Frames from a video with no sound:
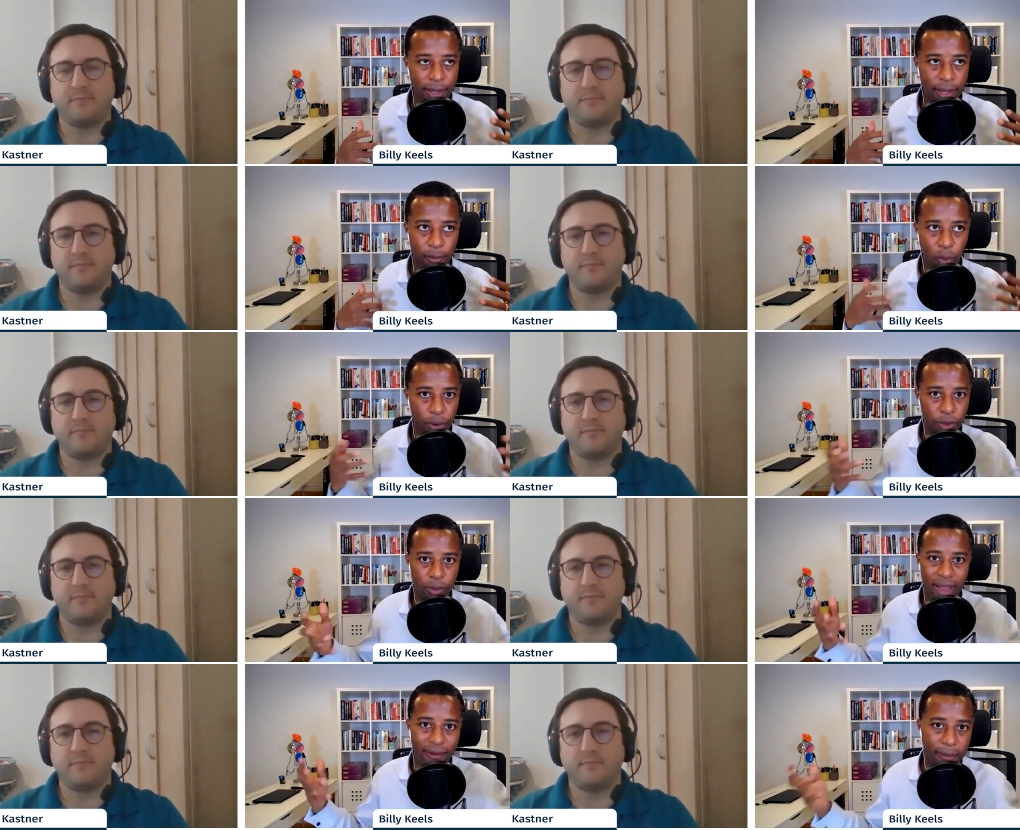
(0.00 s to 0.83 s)
Speaker 1: um, or
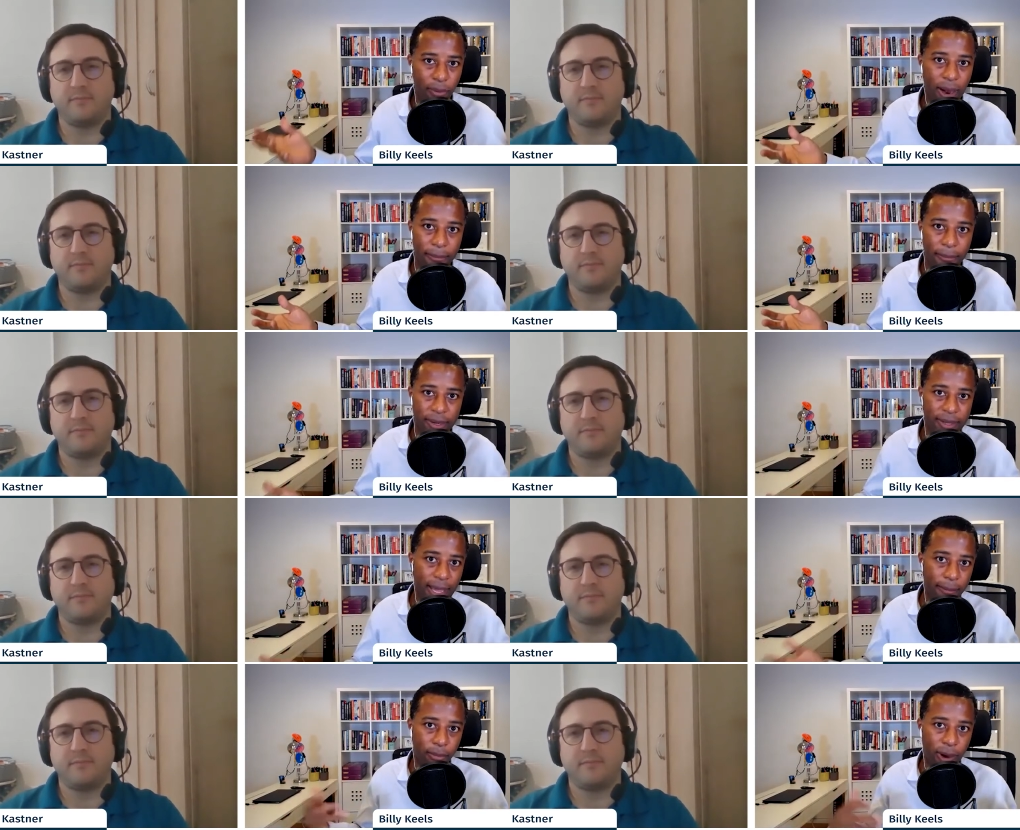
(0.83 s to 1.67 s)
you have a property,
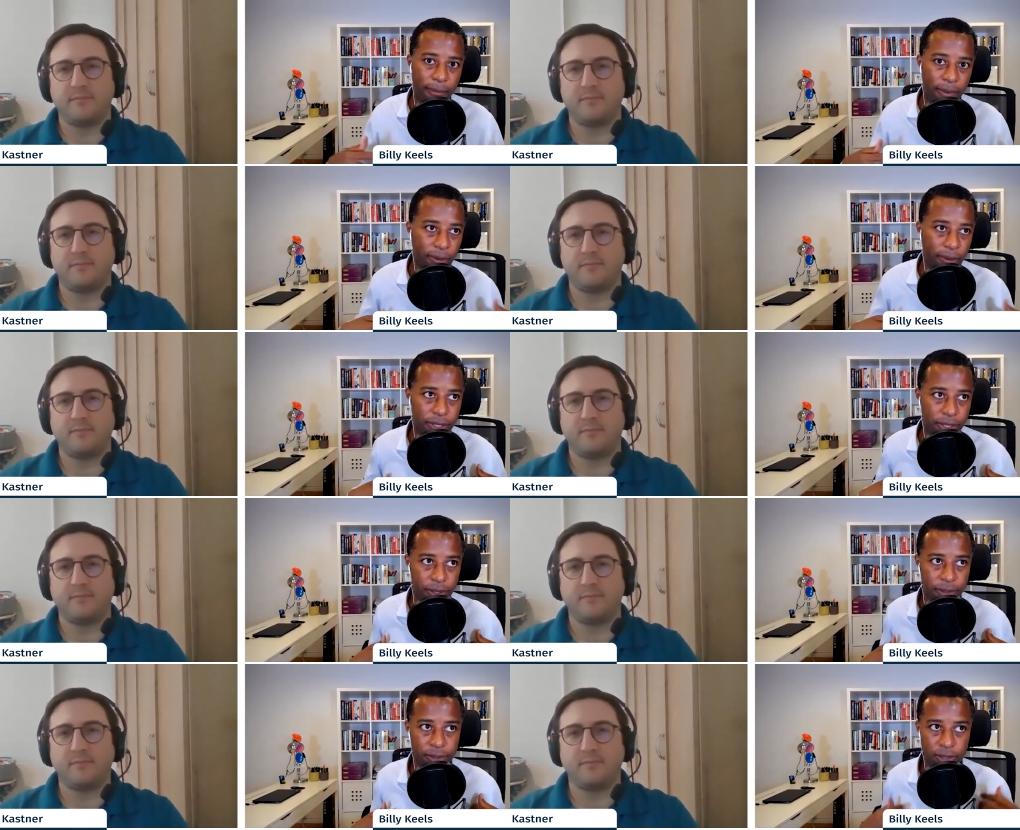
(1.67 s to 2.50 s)
and that property
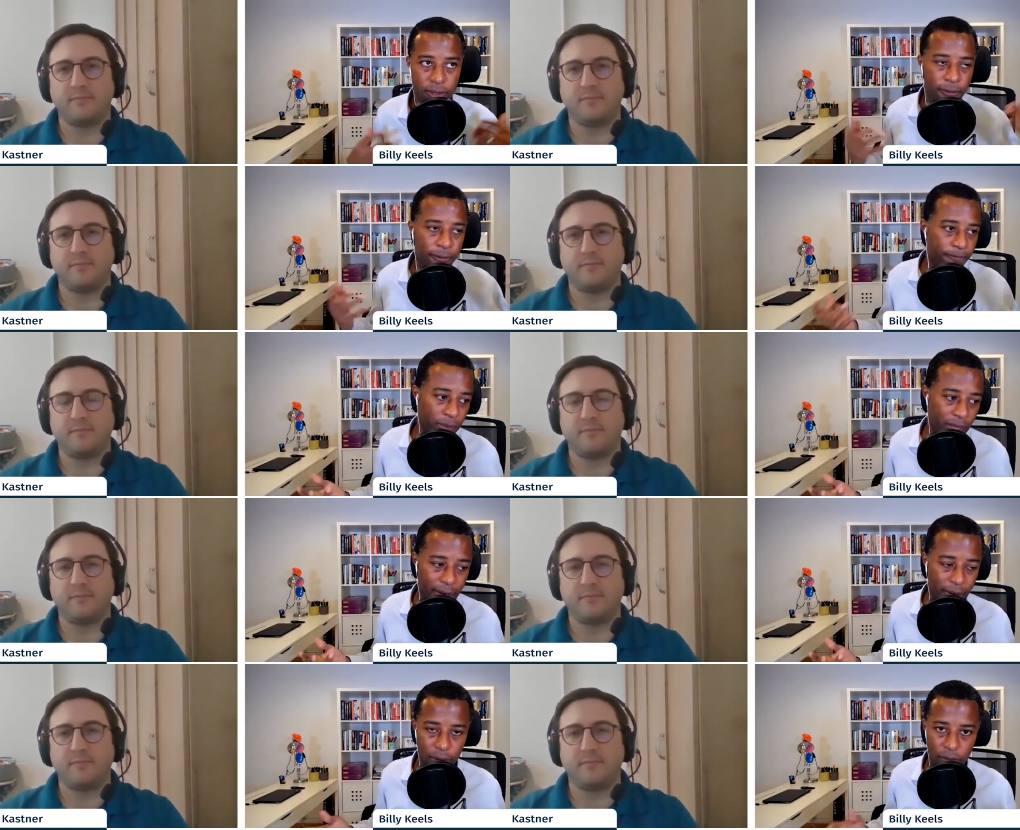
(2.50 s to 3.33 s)
returns,
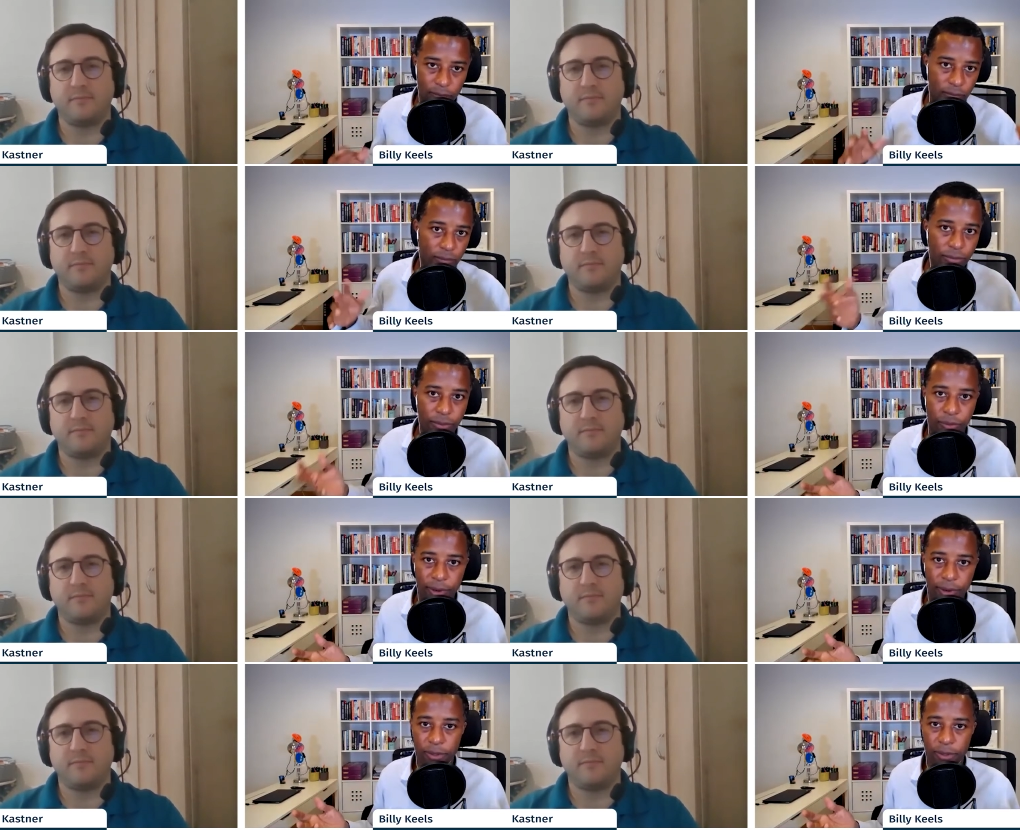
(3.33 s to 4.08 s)
I don't know, three